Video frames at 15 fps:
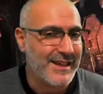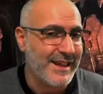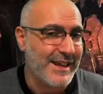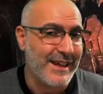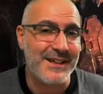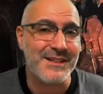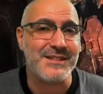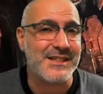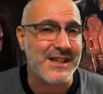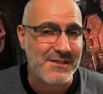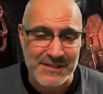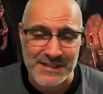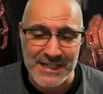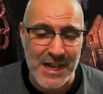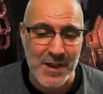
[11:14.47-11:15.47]
He has
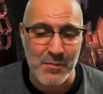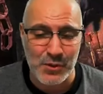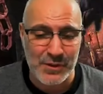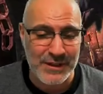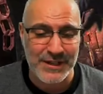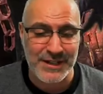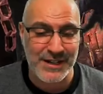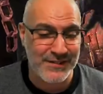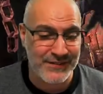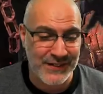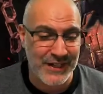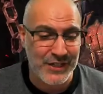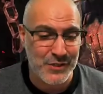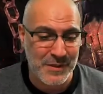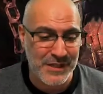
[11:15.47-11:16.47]
definitely got more than enough
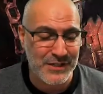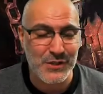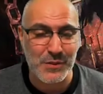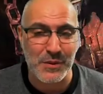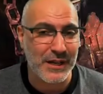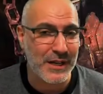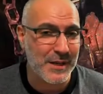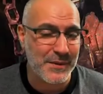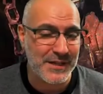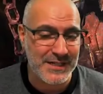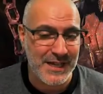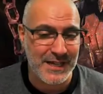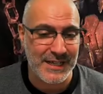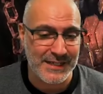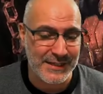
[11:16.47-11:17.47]
H P, so we're going to be
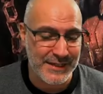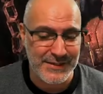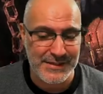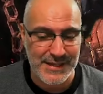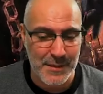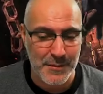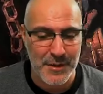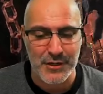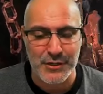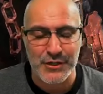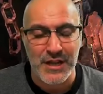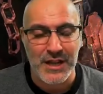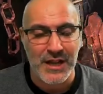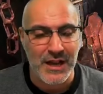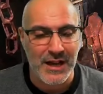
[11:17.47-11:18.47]
taking less damage.
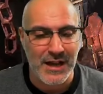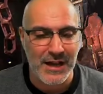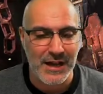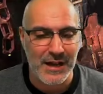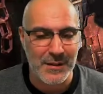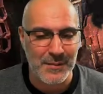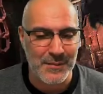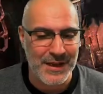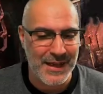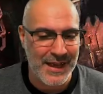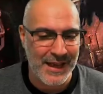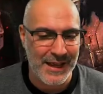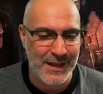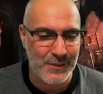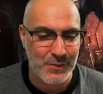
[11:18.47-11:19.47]
Um,
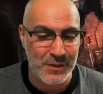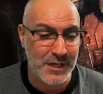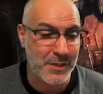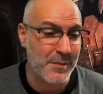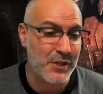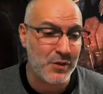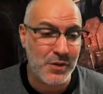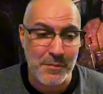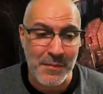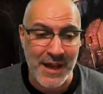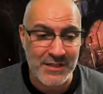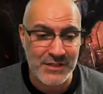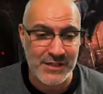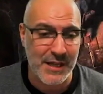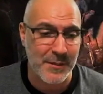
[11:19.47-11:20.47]
and we're going to be doing
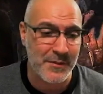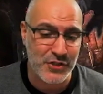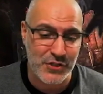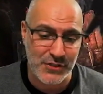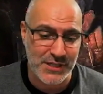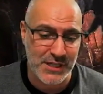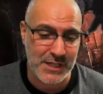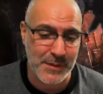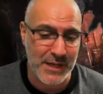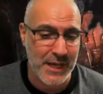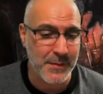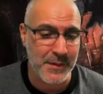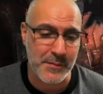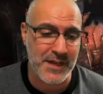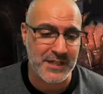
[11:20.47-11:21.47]
max damage. It's going to be
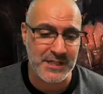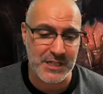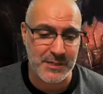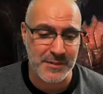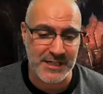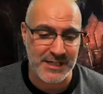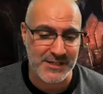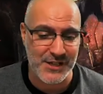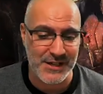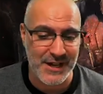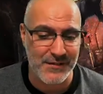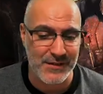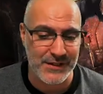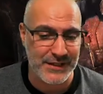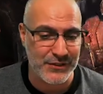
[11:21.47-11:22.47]
enemy max H P hits on
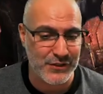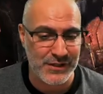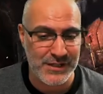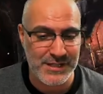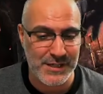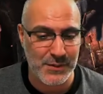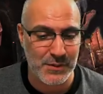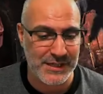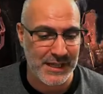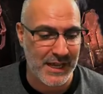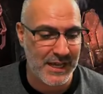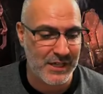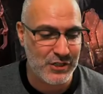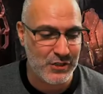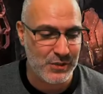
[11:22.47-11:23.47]
everything. So let's see with the
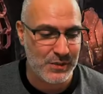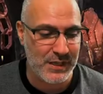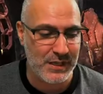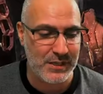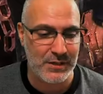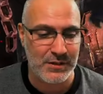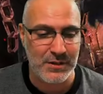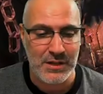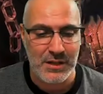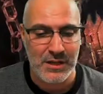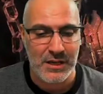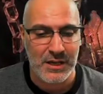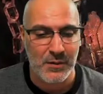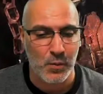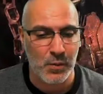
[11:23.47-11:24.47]
A two here.
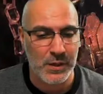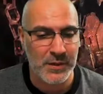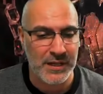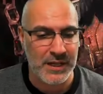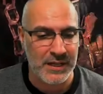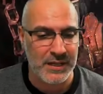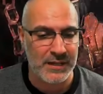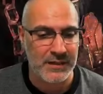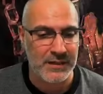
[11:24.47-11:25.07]
What do we hit?